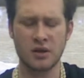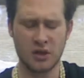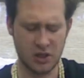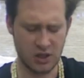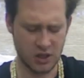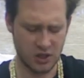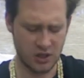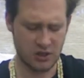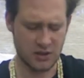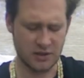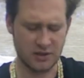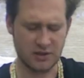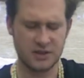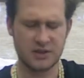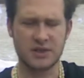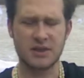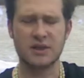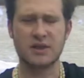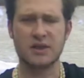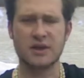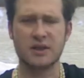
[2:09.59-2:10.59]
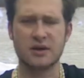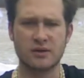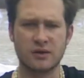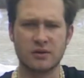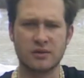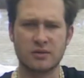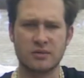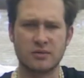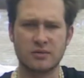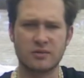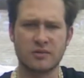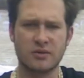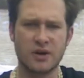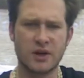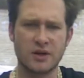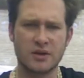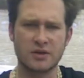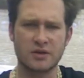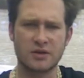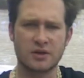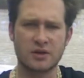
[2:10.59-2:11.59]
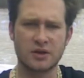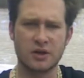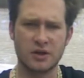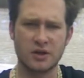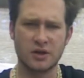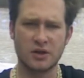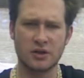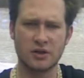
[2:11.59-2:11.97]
you can sit there and practice your